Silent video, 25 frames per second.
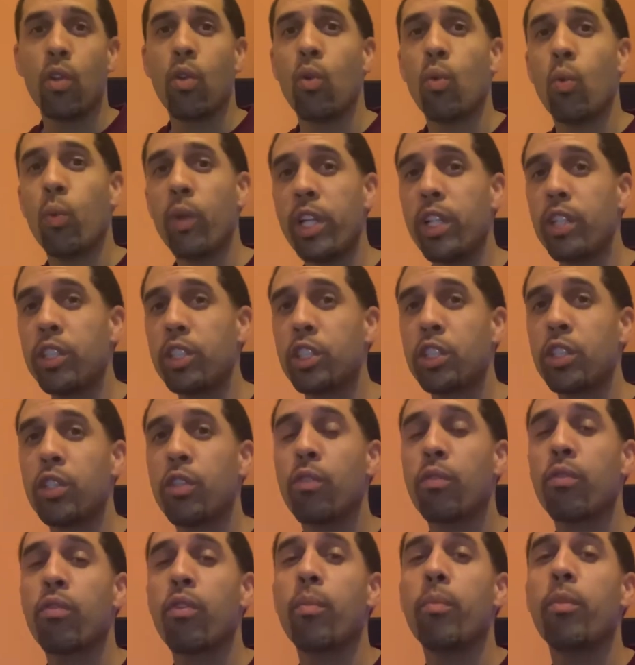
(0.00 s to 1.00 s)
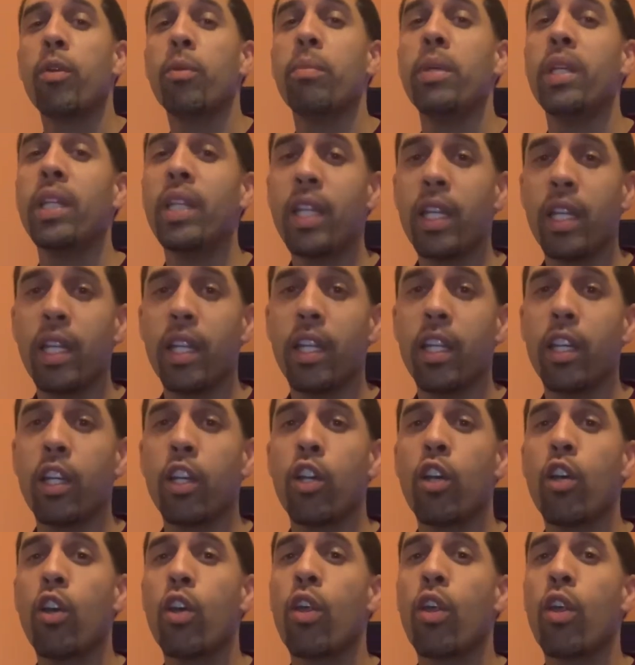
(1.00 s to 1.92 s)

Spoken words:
which from the beginning